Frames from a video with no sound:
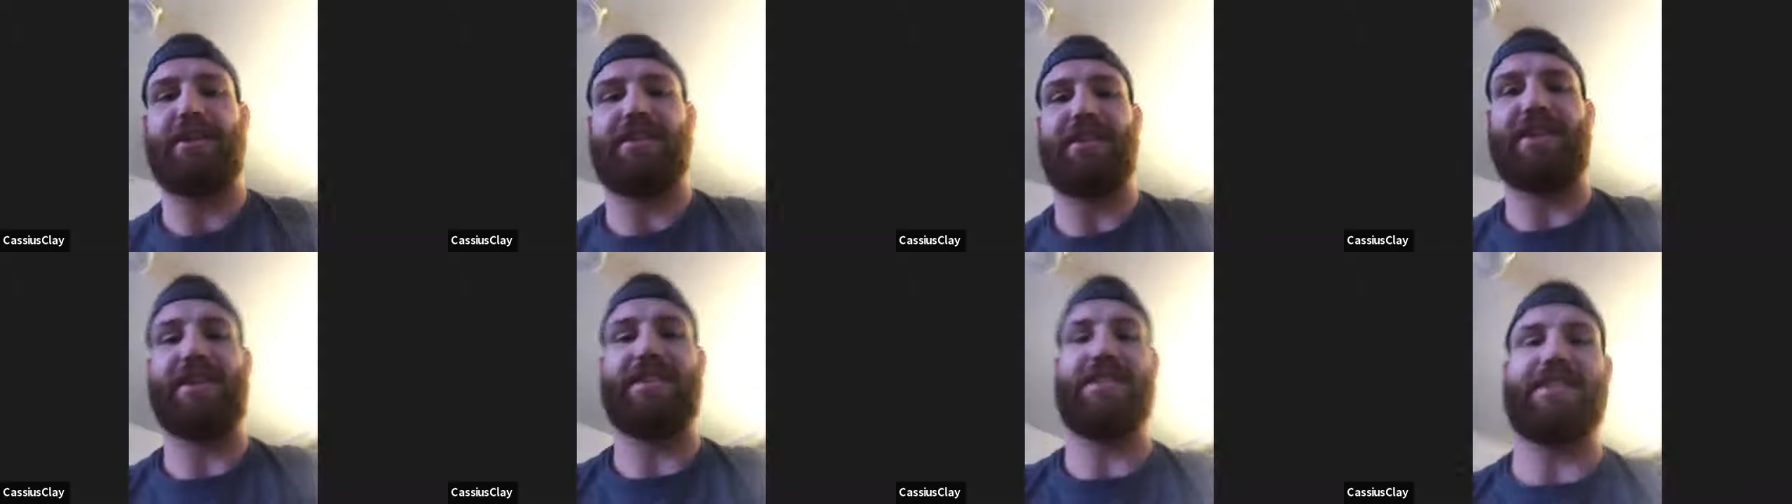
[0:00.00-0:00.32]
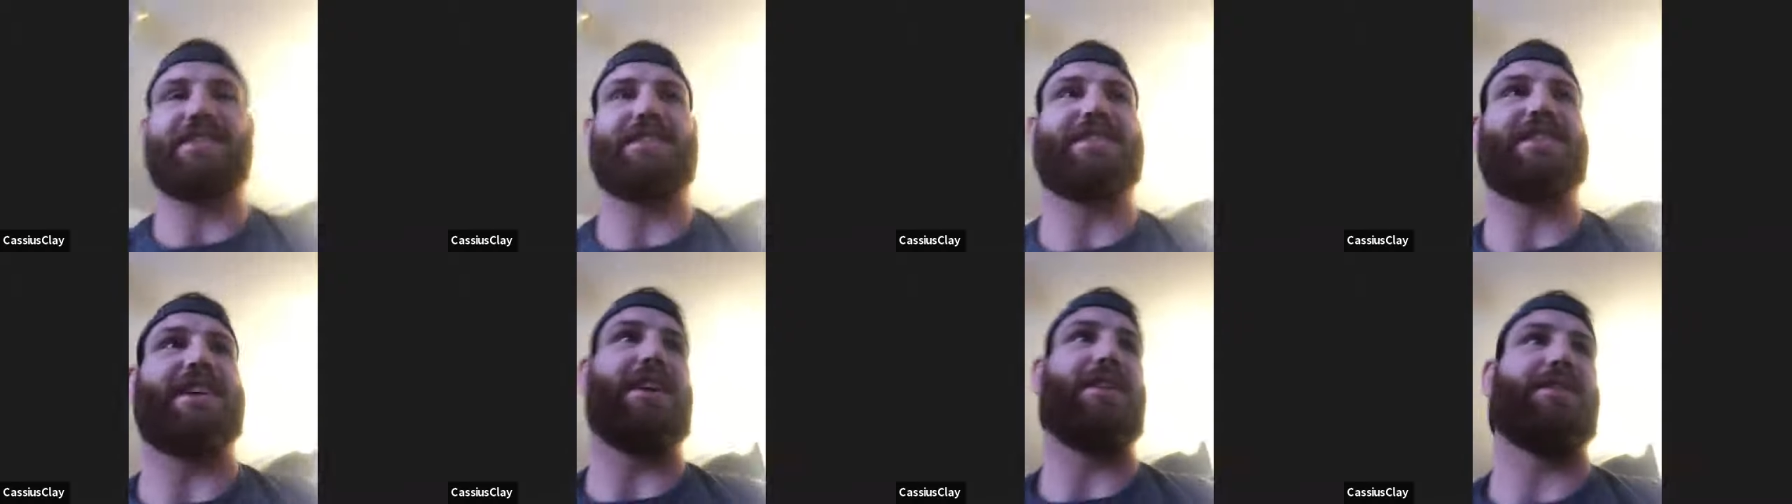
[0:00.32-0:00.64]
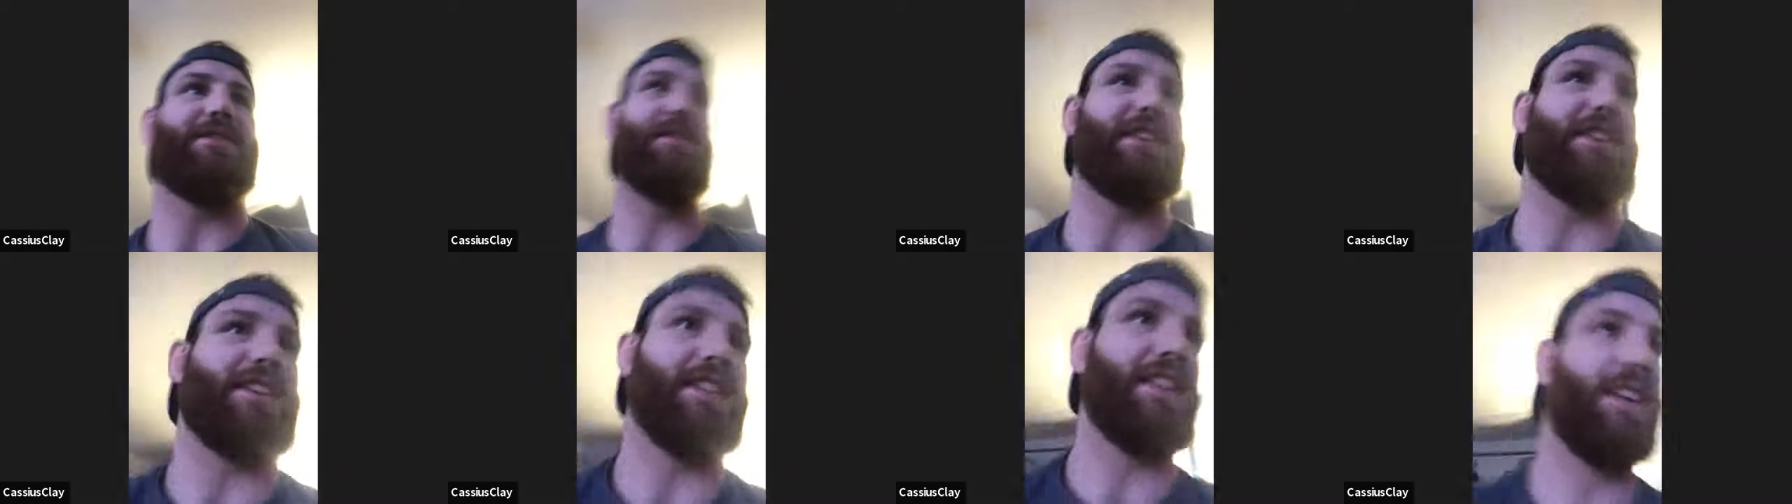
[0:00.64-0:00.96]
at this since I
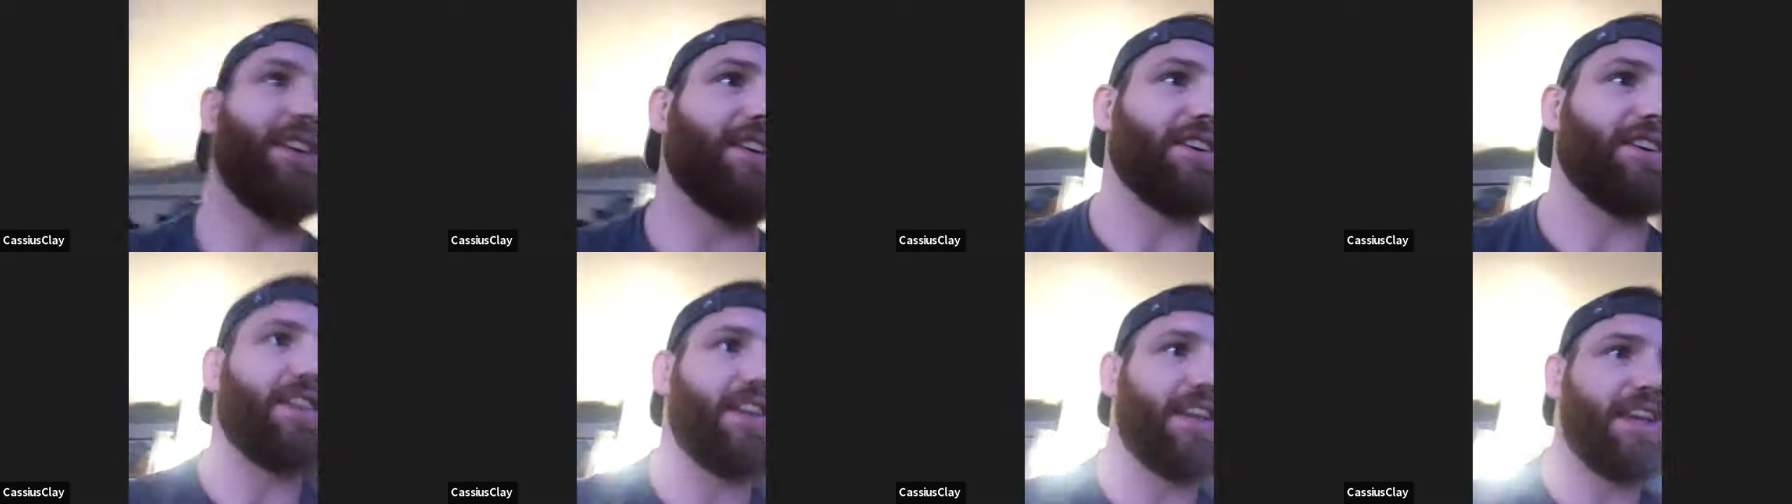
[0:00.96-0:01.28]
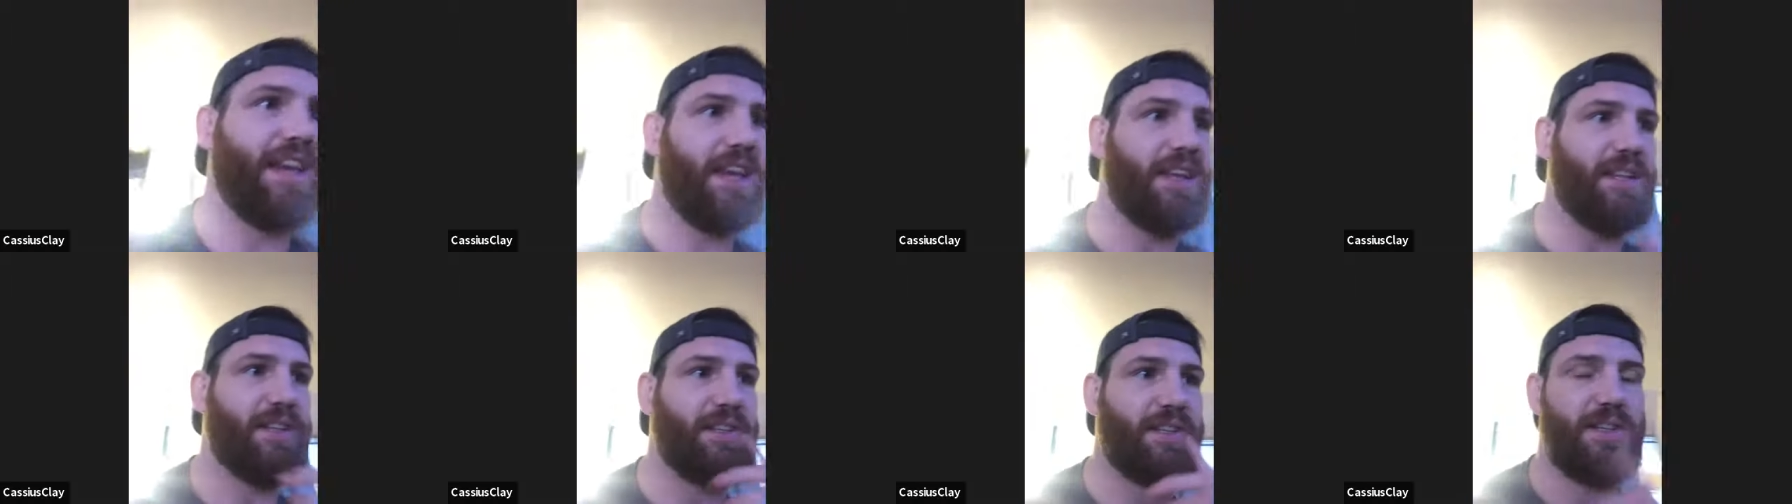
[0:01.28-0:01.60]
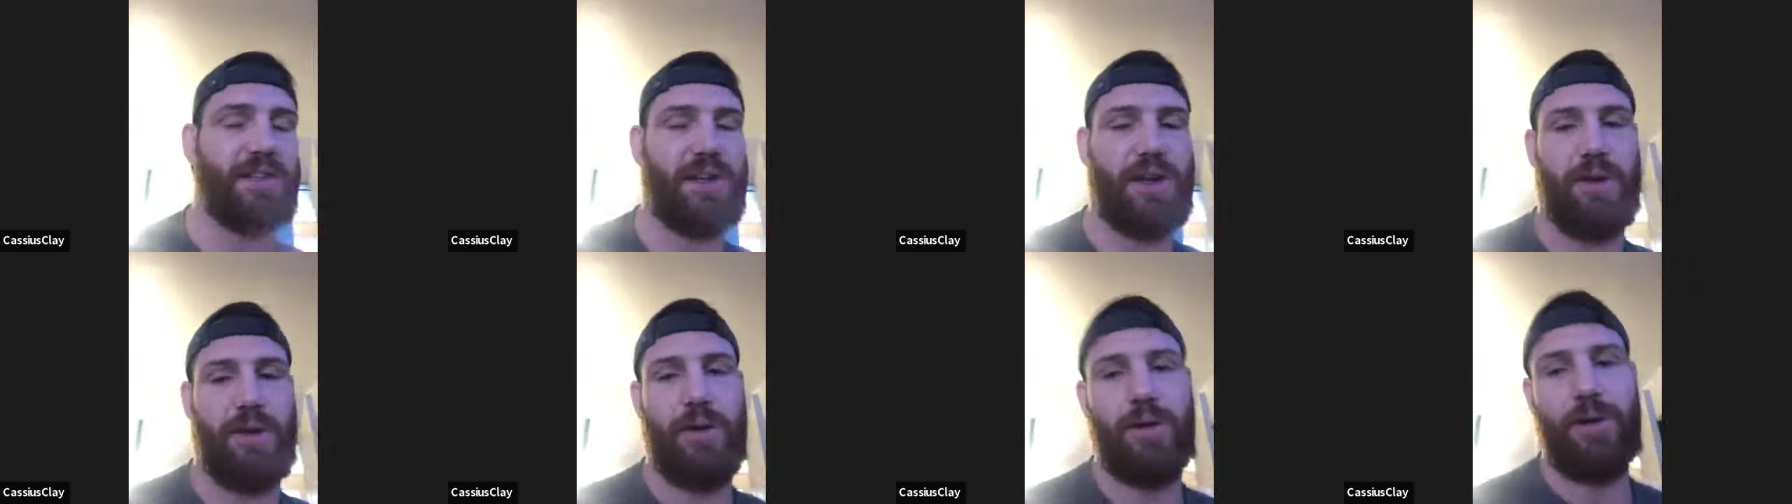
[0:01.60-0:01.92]
was a little kid.
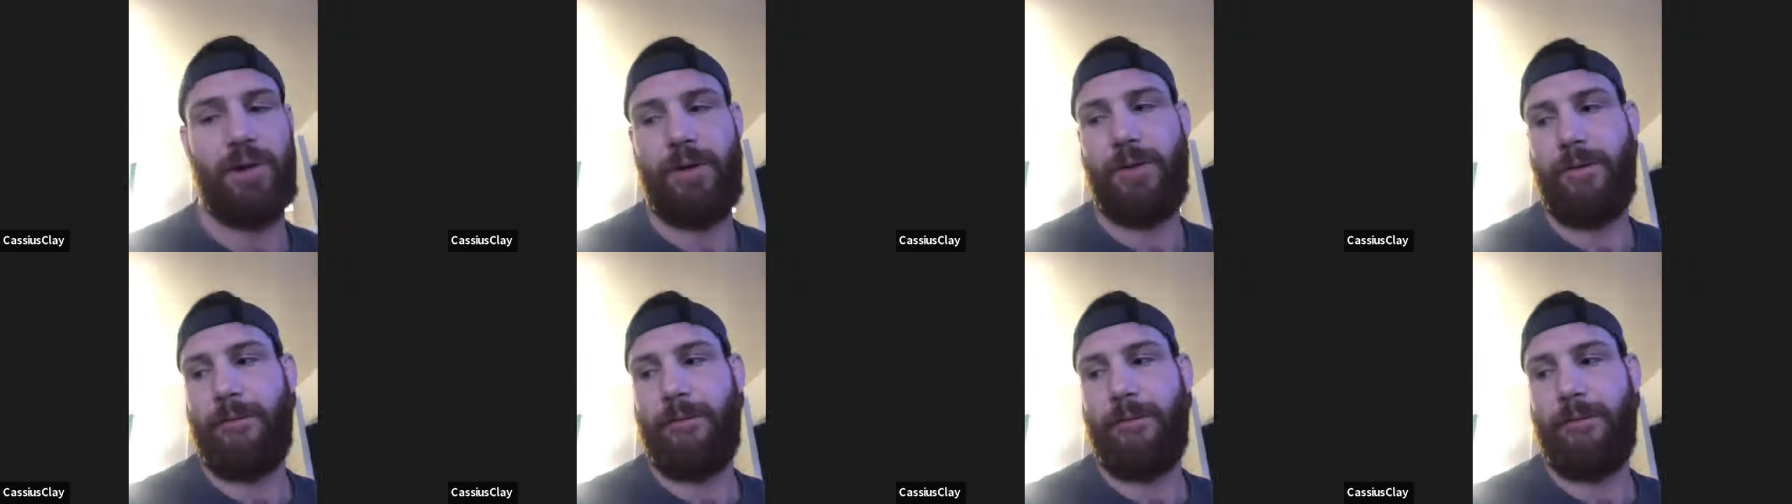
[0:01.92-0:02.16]
So